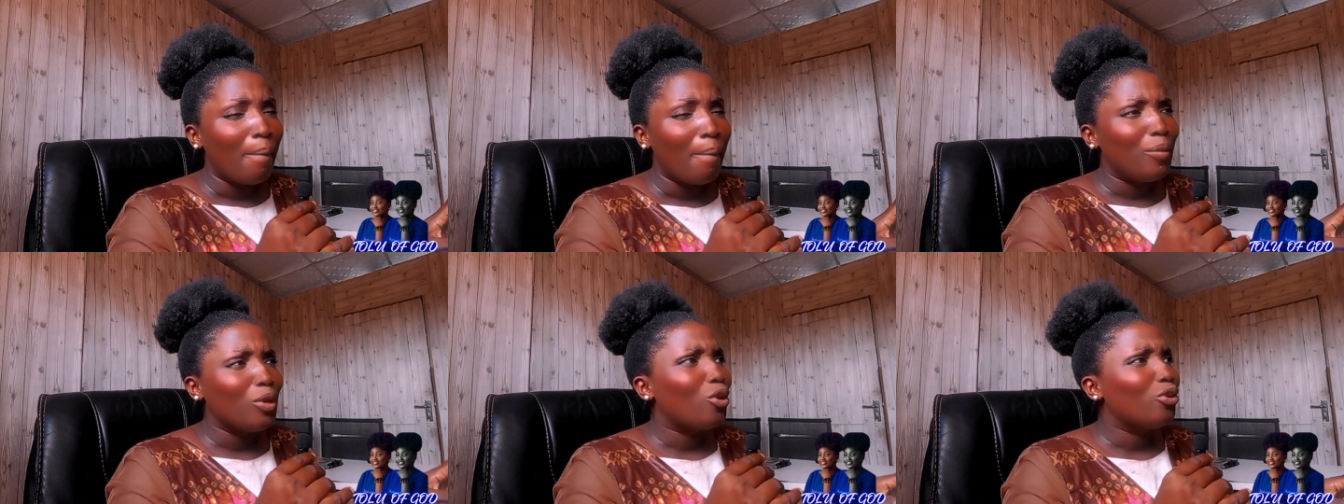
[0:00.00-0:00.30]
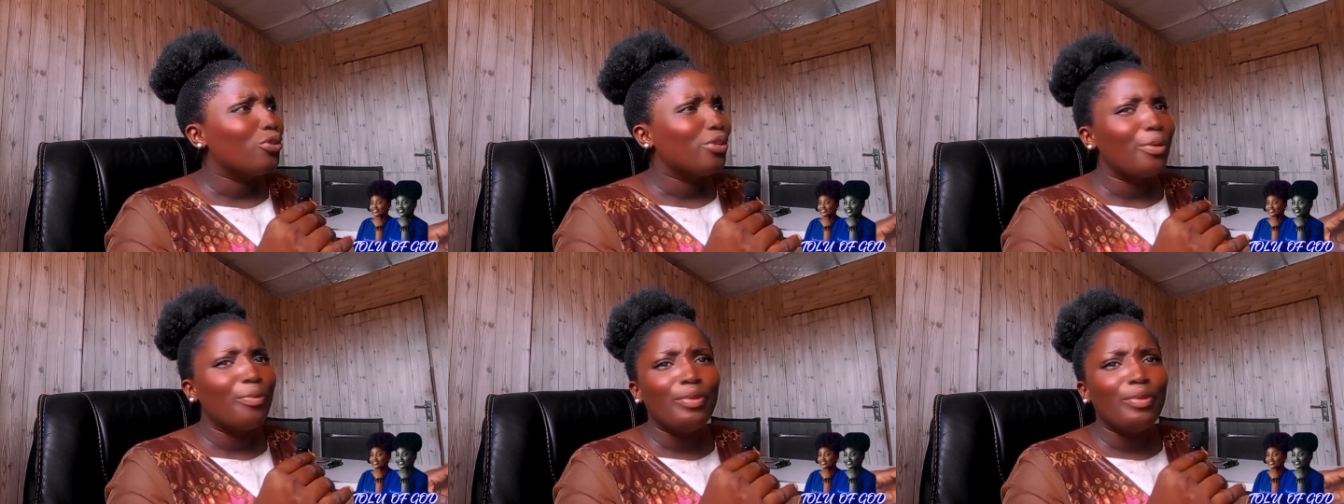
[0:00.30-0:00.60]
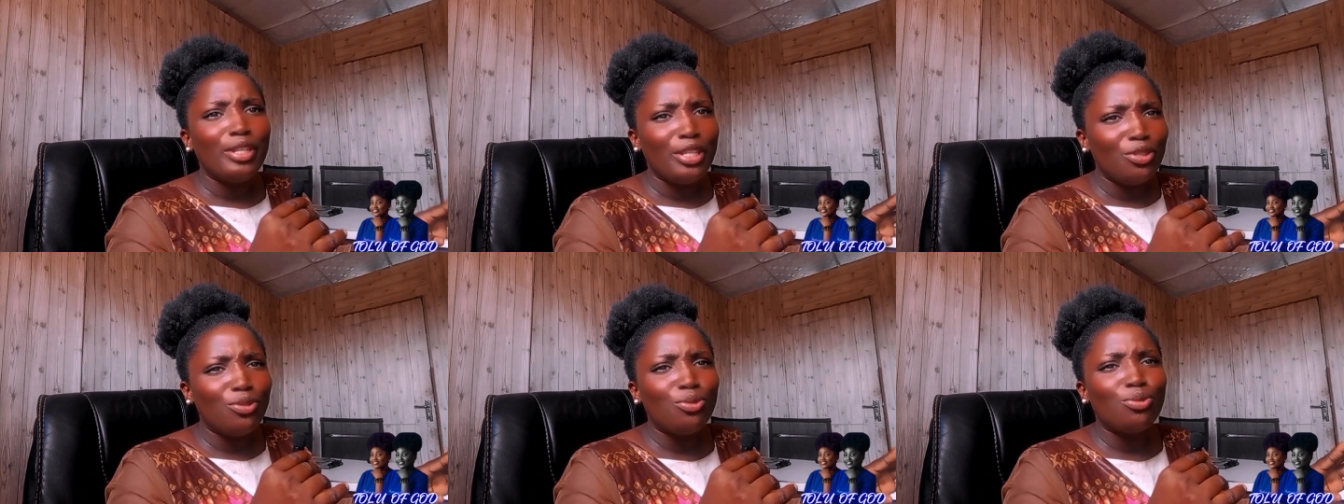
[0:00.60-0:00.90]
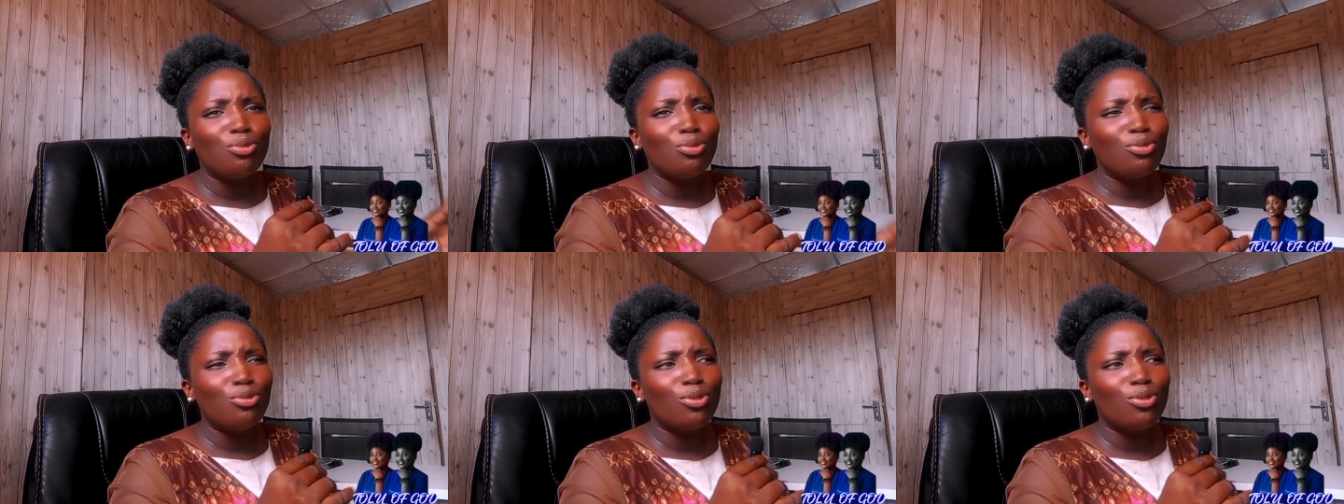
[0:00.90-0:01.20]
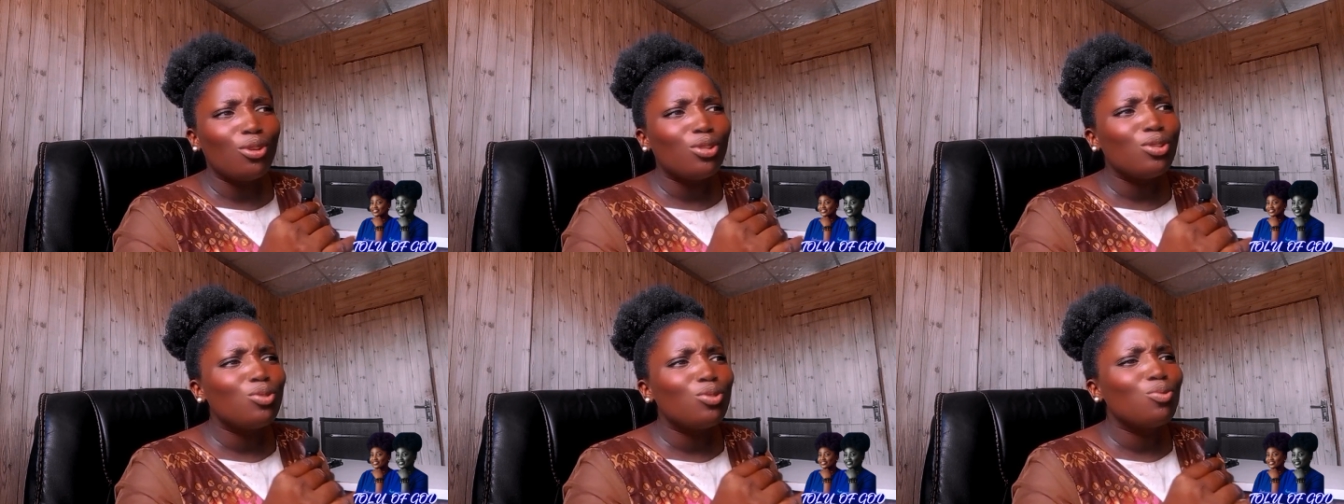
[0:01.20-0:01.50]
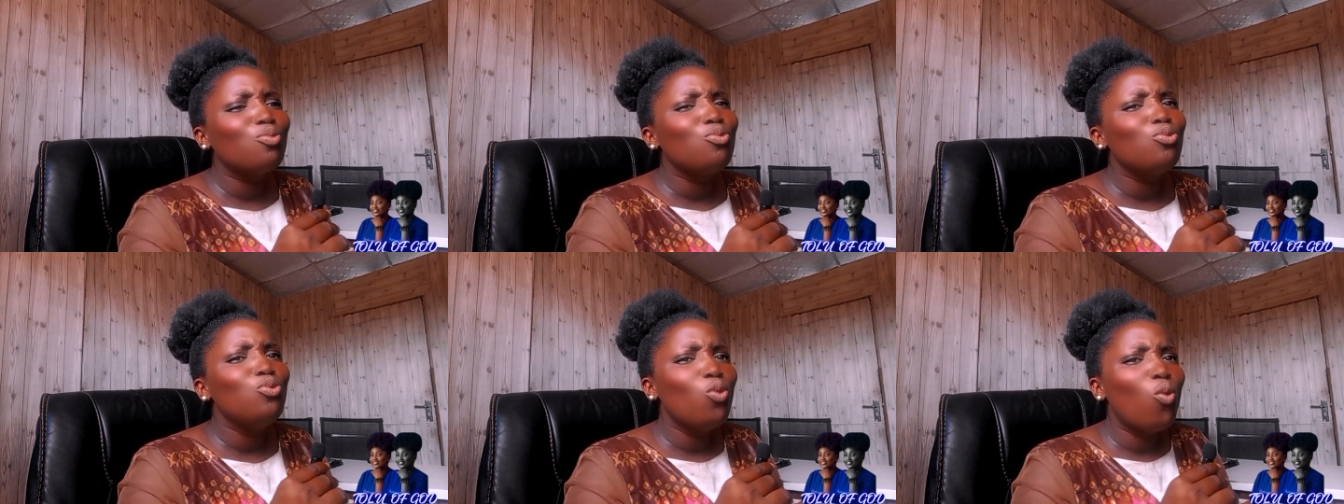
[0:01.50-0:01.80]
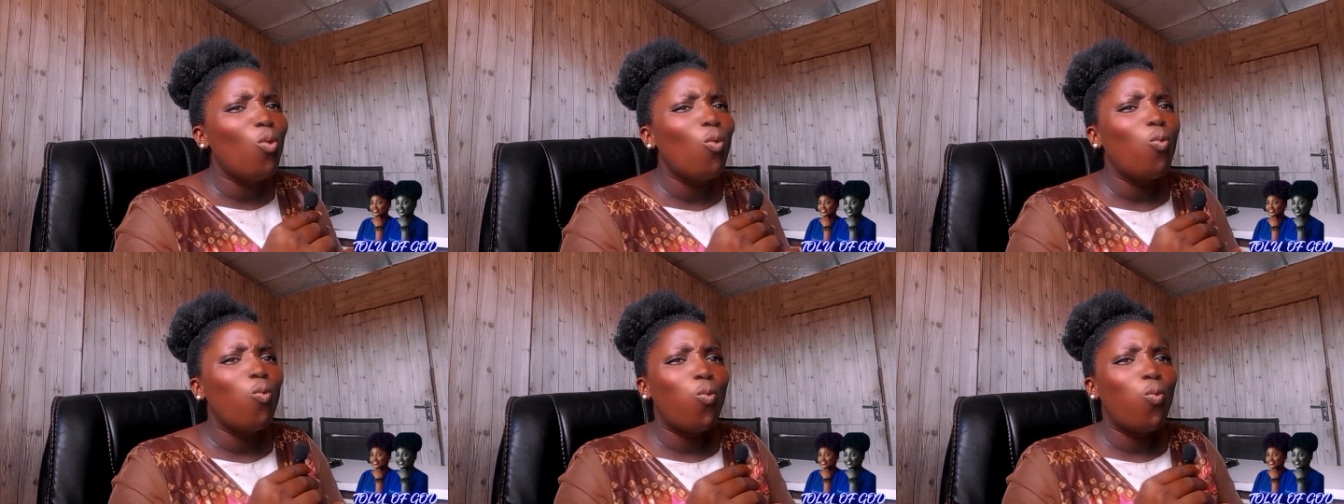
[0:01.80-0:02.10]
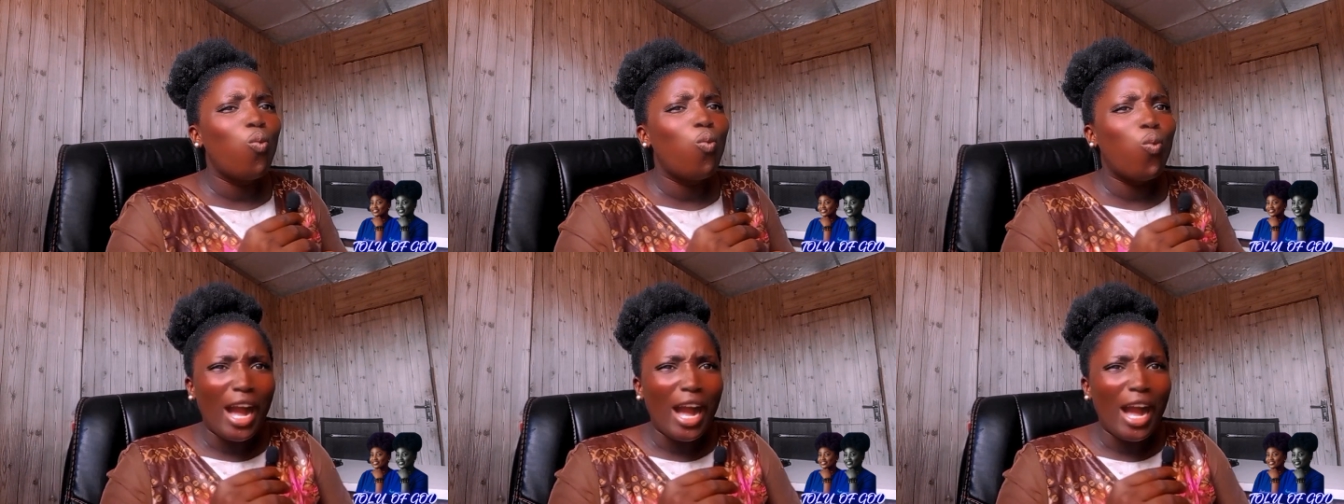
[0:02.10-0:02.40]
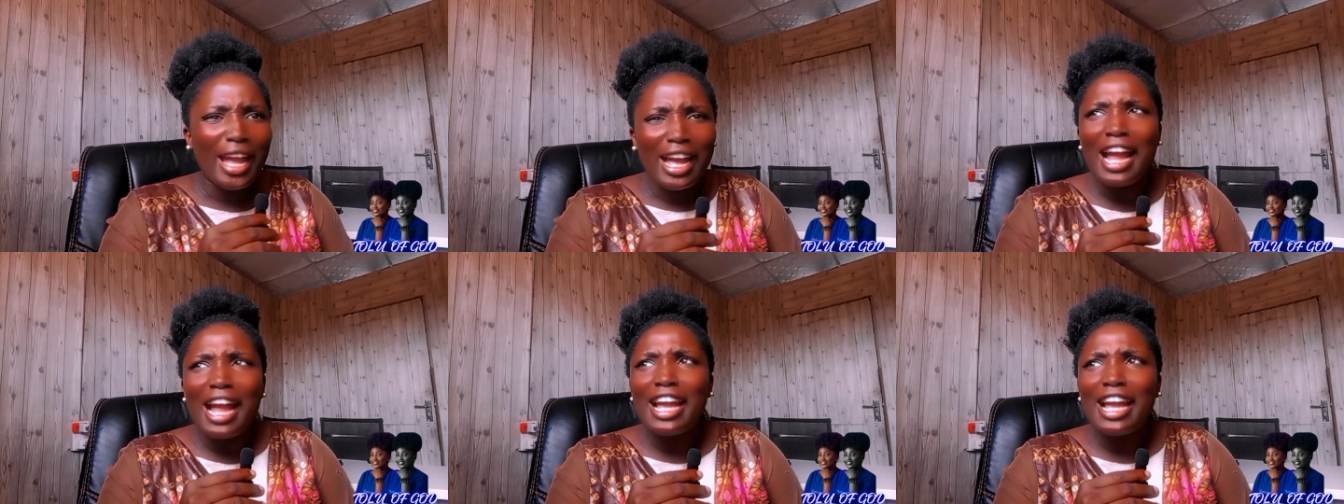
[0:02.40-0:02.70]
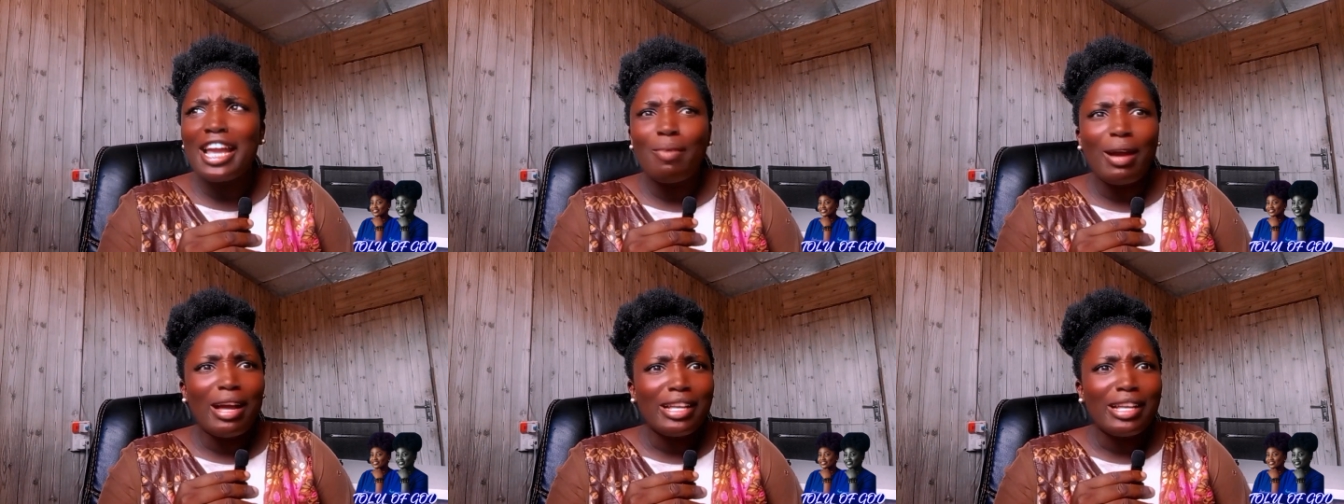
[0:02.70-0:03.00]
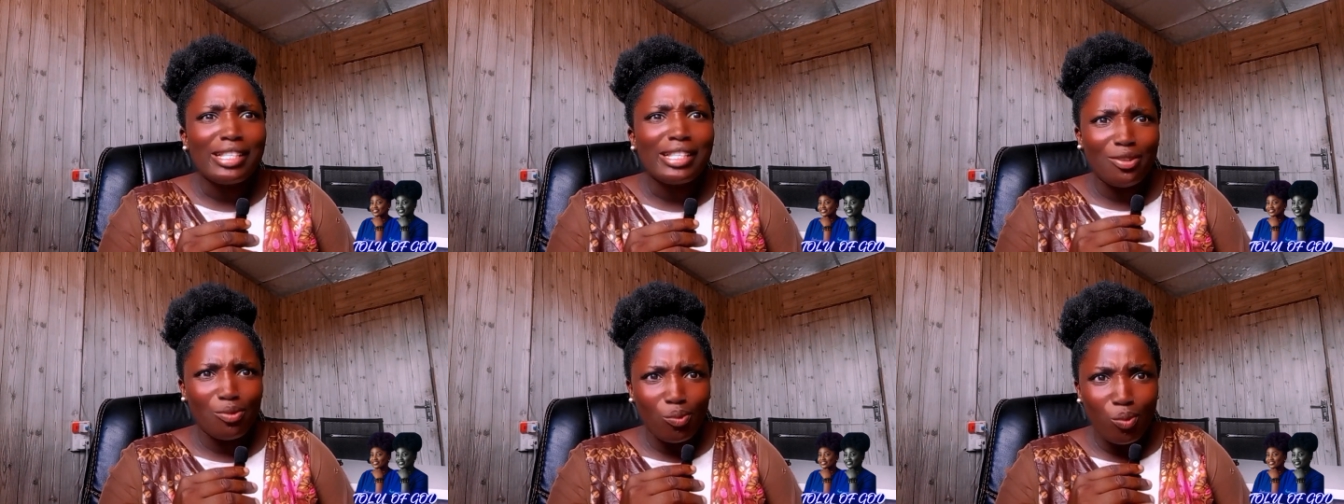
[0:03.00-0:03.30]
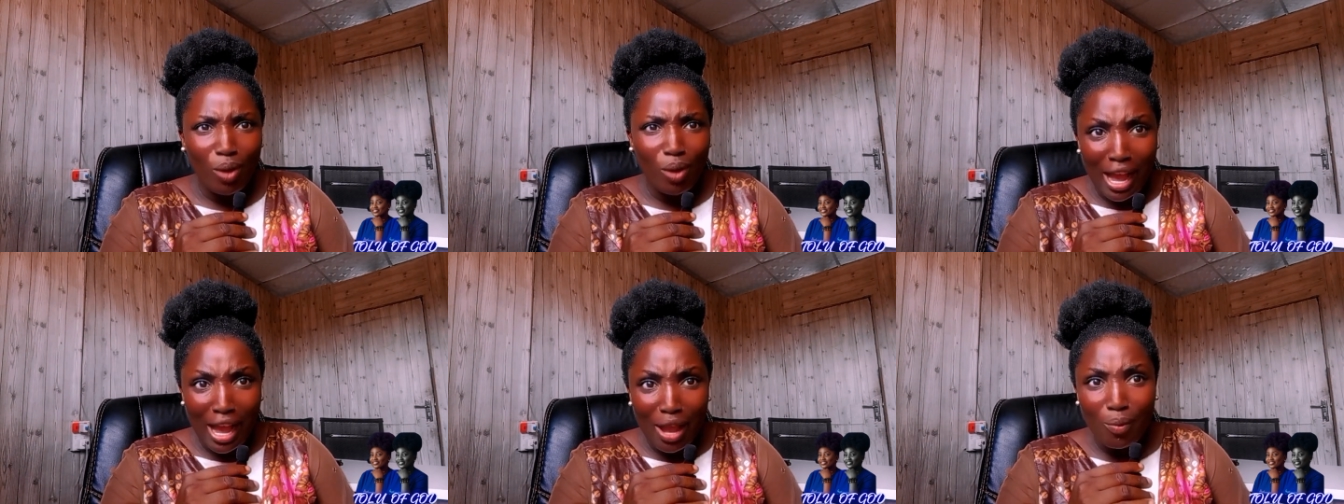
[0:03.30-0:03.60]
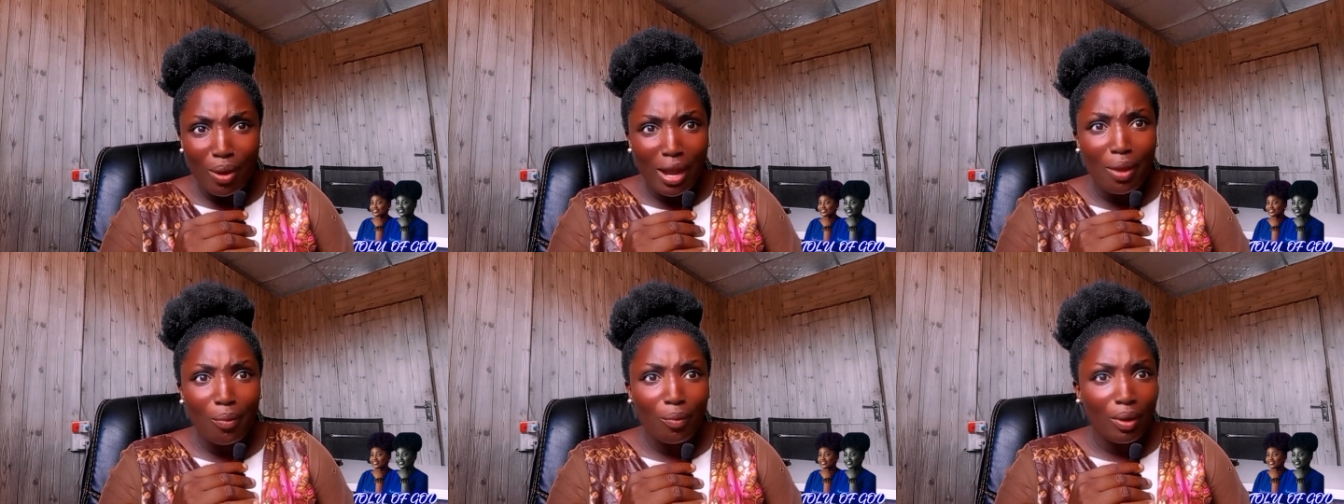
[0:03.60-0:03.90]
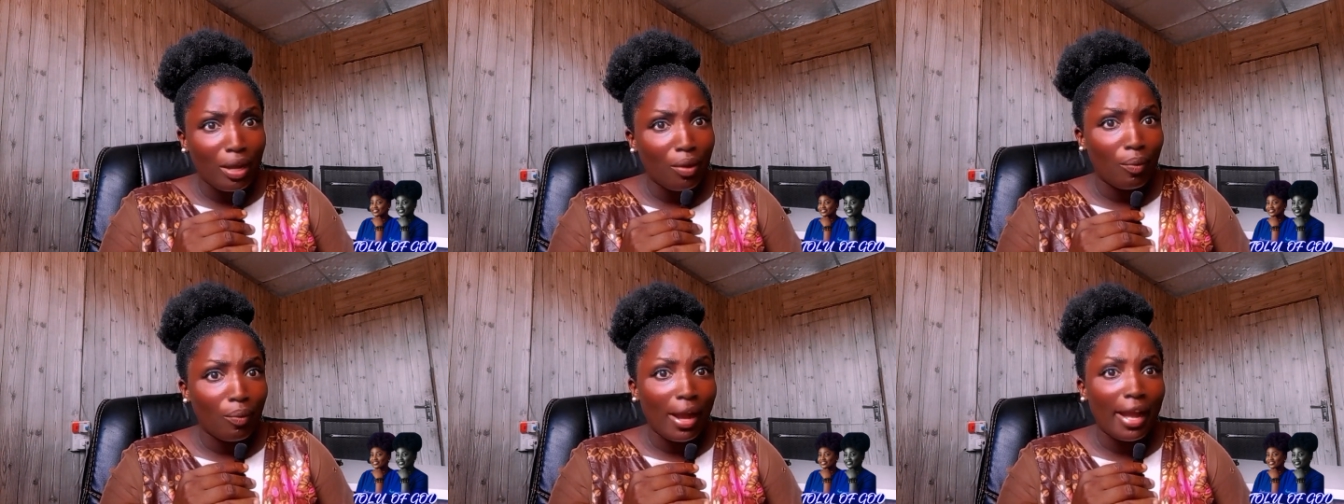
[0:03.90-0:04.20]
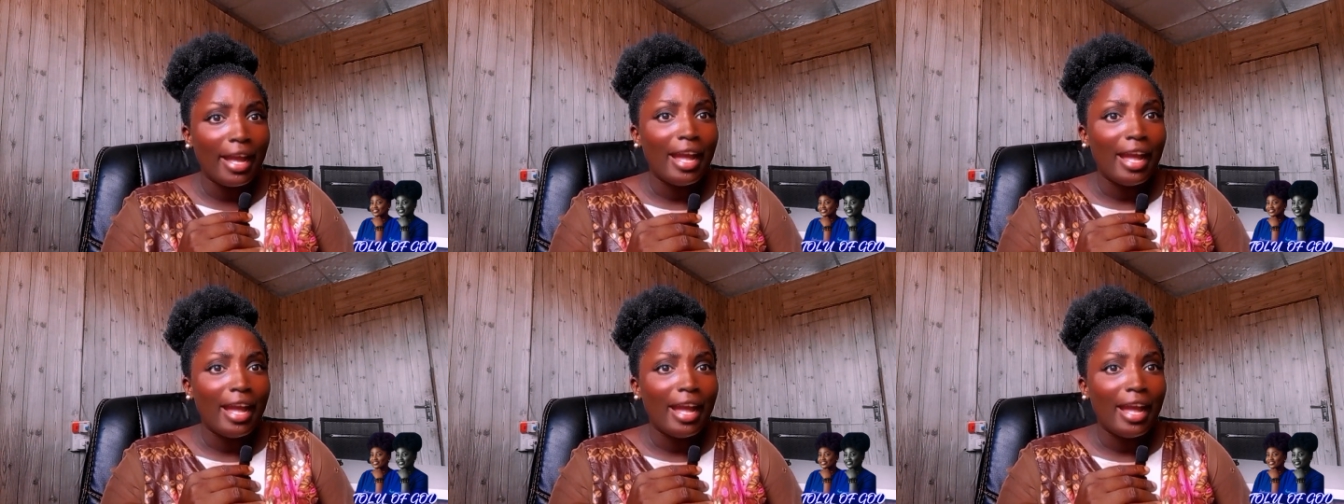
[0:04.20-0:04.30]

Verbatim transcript: because i really do not know why i keep asking why why why why